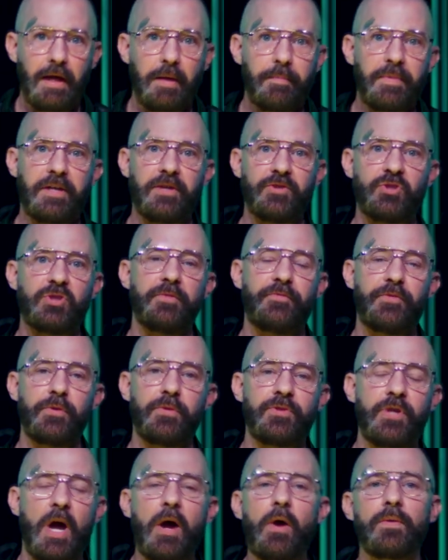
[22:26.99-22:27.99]
Because if you
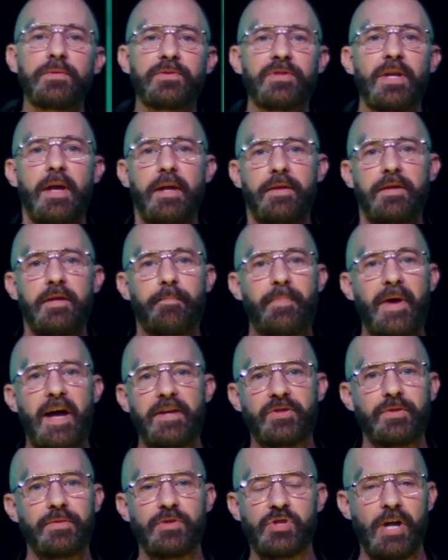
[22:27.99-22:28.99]
don't, the
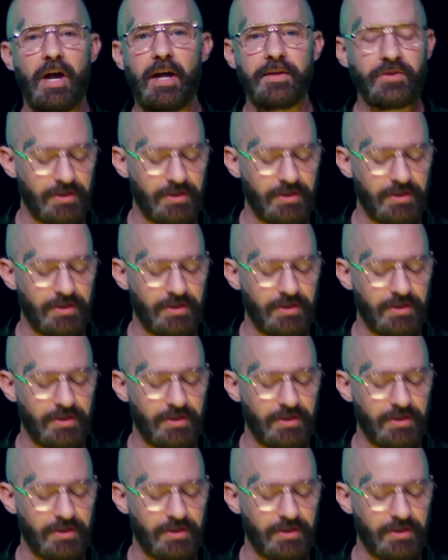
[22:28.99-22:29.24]
Apostle John